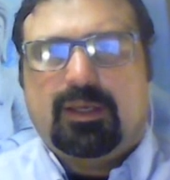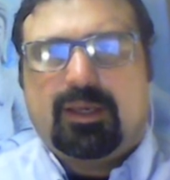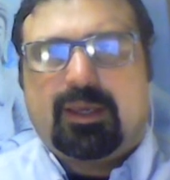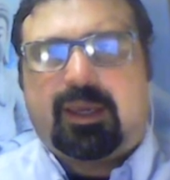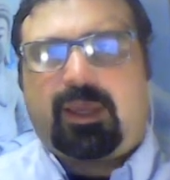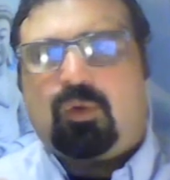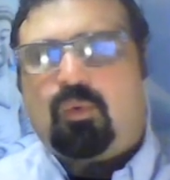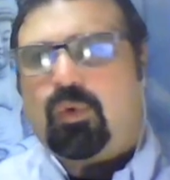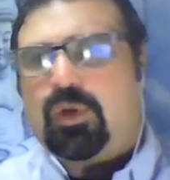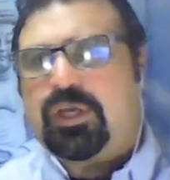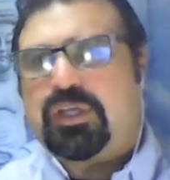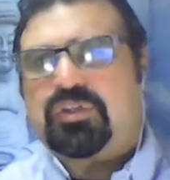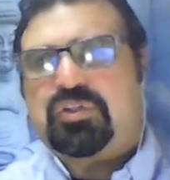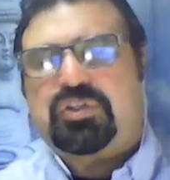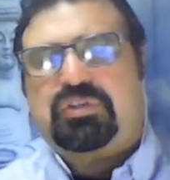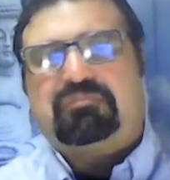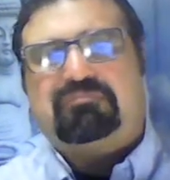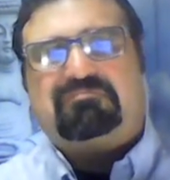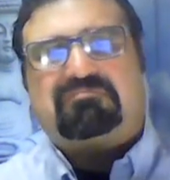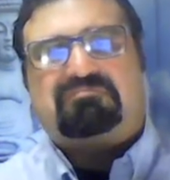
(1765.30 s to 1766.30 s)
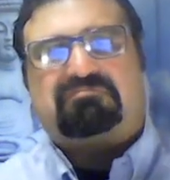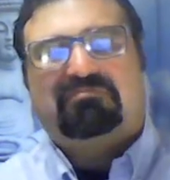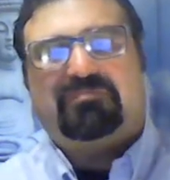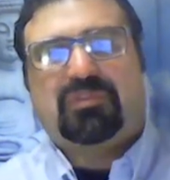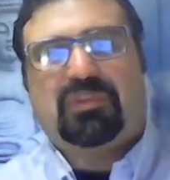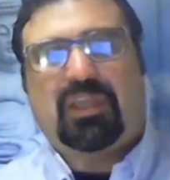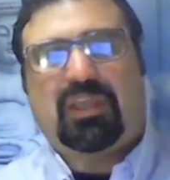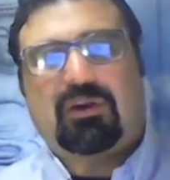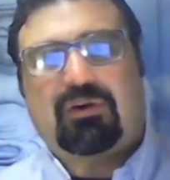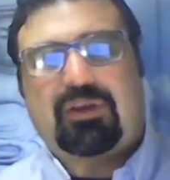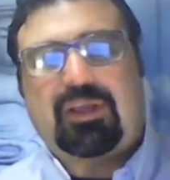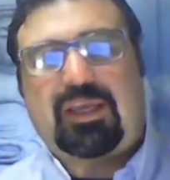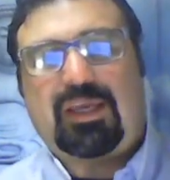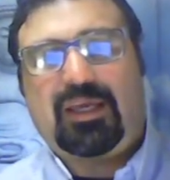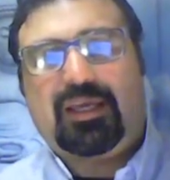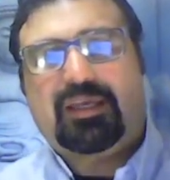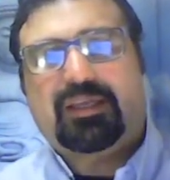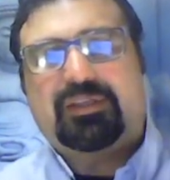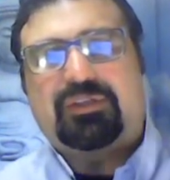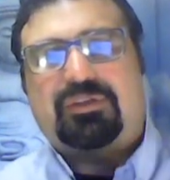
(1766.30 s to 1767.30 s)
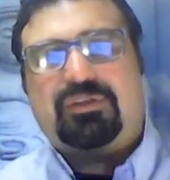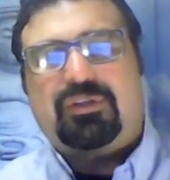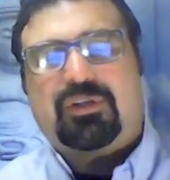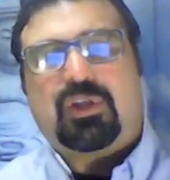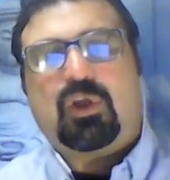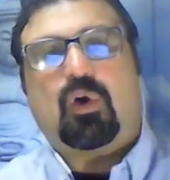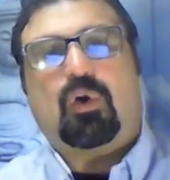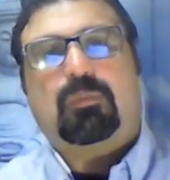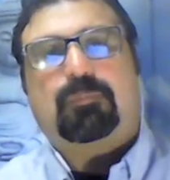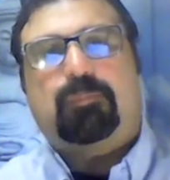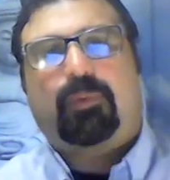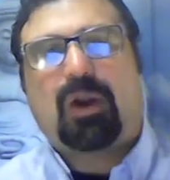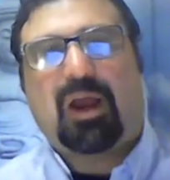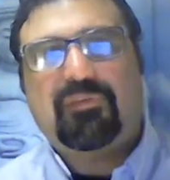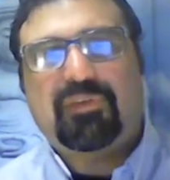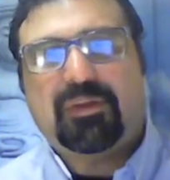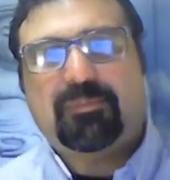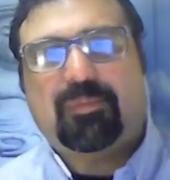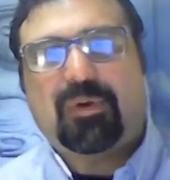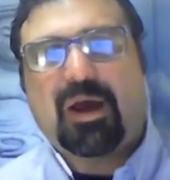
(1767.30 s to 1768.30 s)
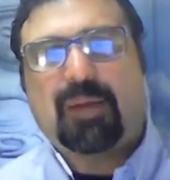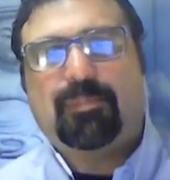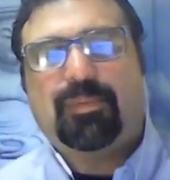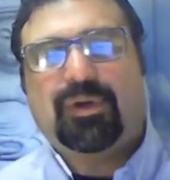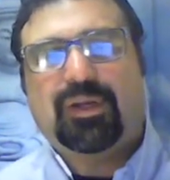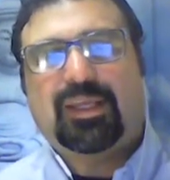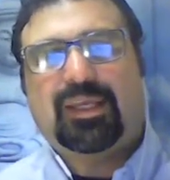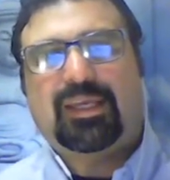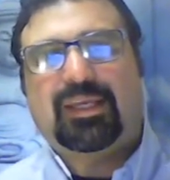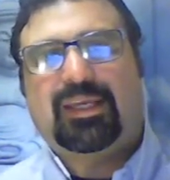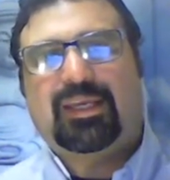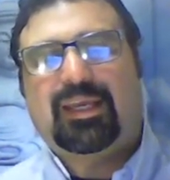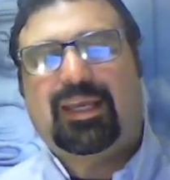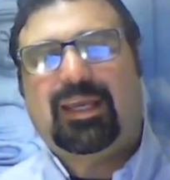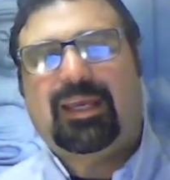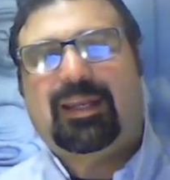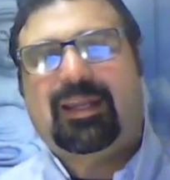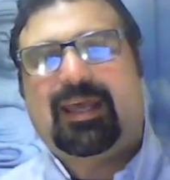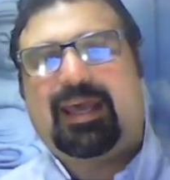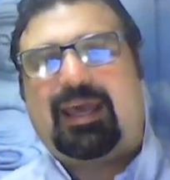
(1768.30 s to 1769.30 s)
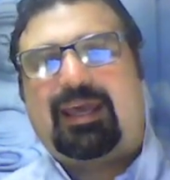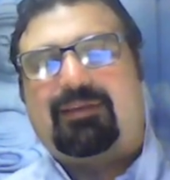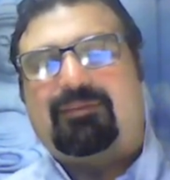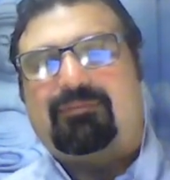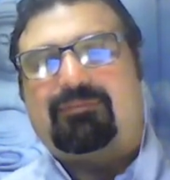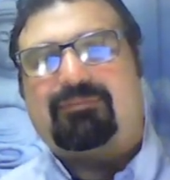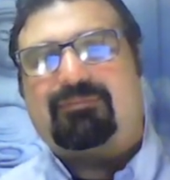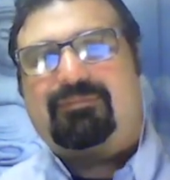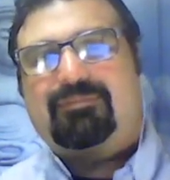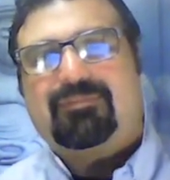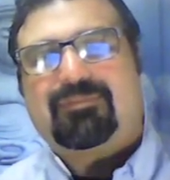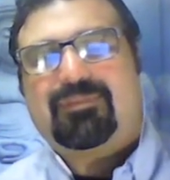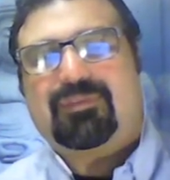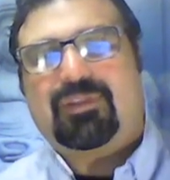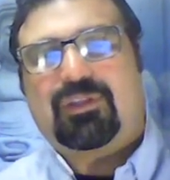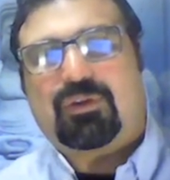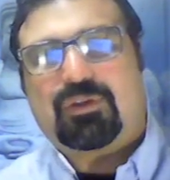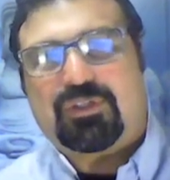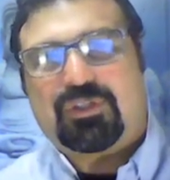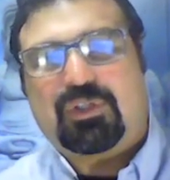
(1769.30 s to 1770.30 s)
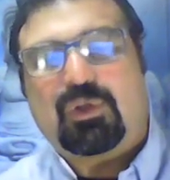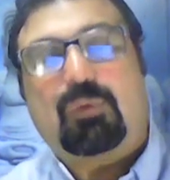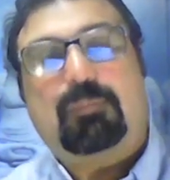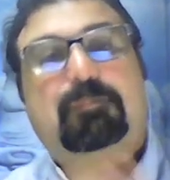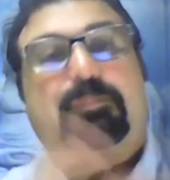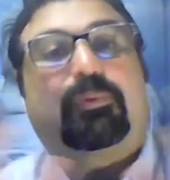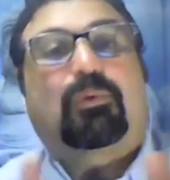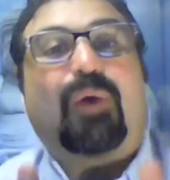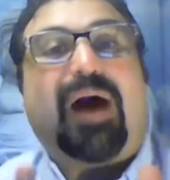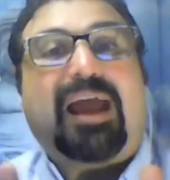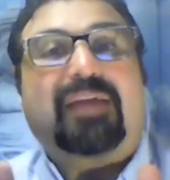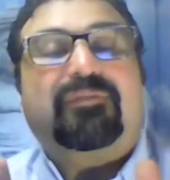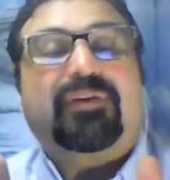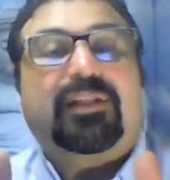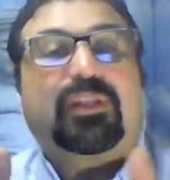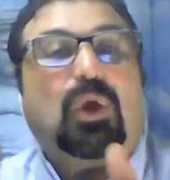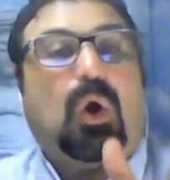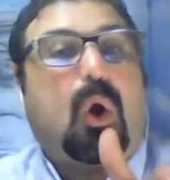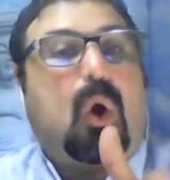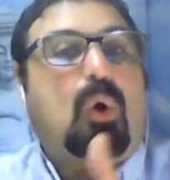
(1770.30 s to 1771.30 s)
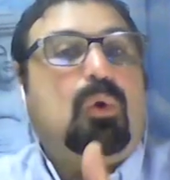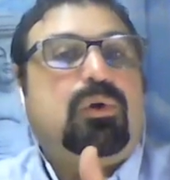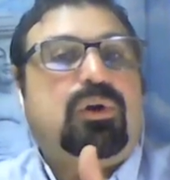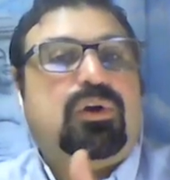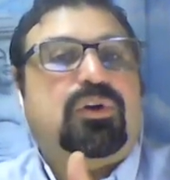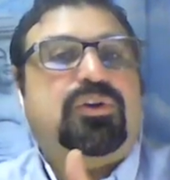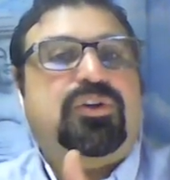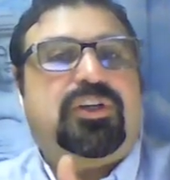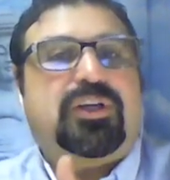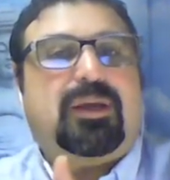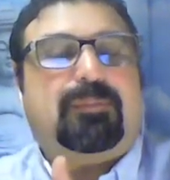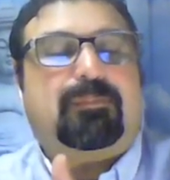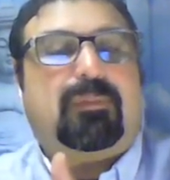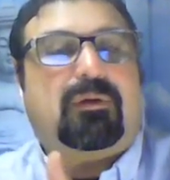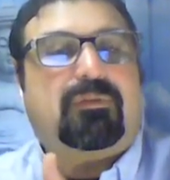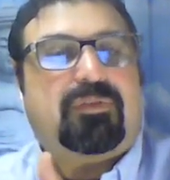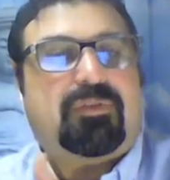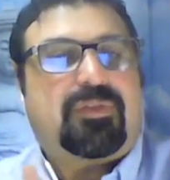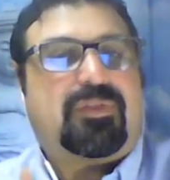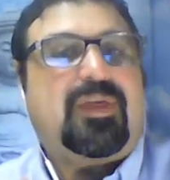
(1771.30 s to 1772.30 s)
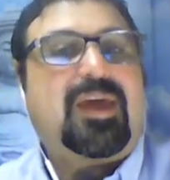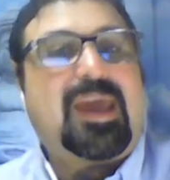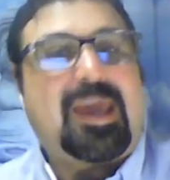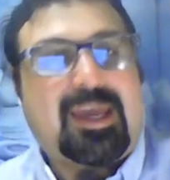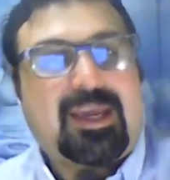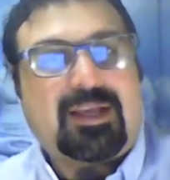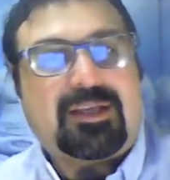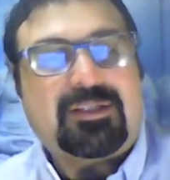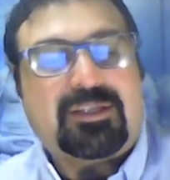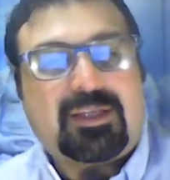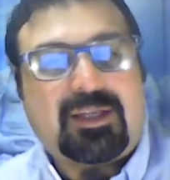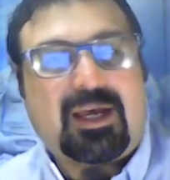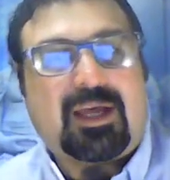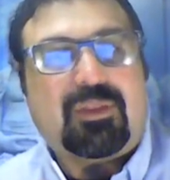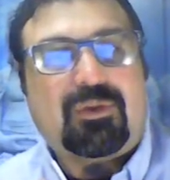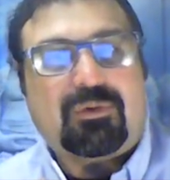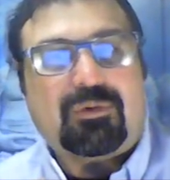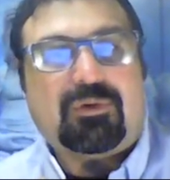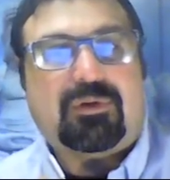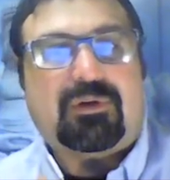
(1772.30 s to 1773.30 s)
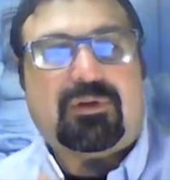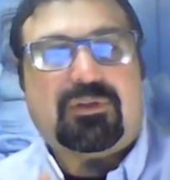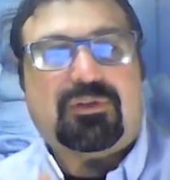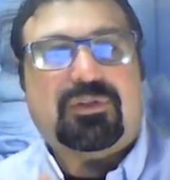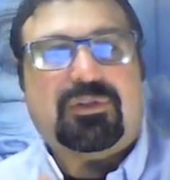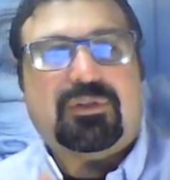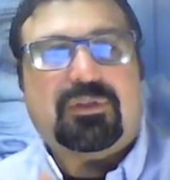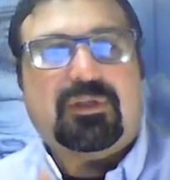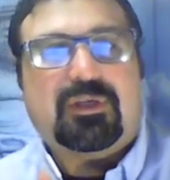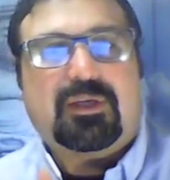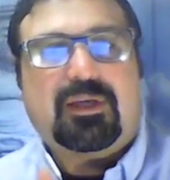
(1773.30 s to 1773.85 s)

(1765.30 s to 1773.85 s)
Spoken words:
in which there is no private property and there is no private ownership of things, in other words.